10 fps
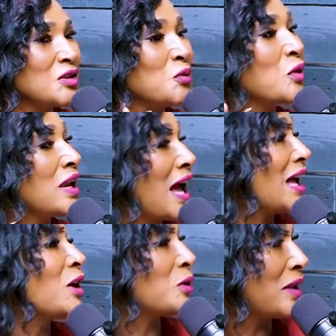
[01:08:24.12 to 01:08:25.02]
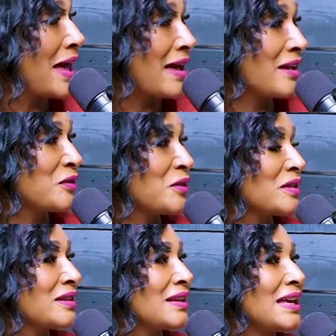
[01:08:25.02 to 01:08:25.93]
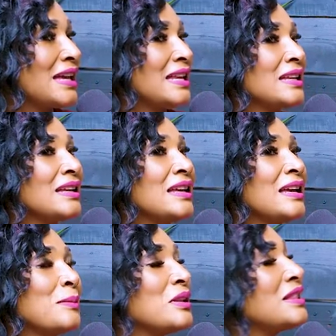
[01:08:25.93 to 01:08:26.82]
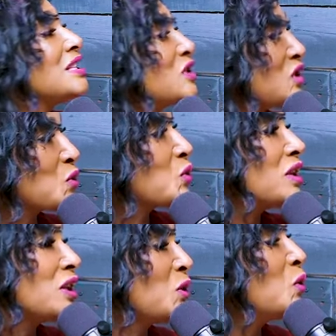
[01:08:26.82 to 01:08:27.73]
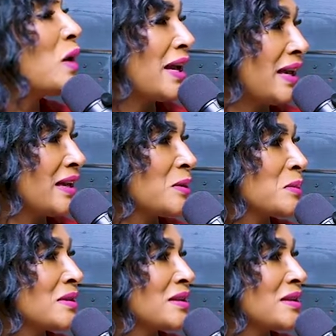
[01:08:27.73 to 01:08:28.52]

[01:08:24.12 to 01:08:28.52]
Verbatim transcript: when I go live. And, but this is really who I am.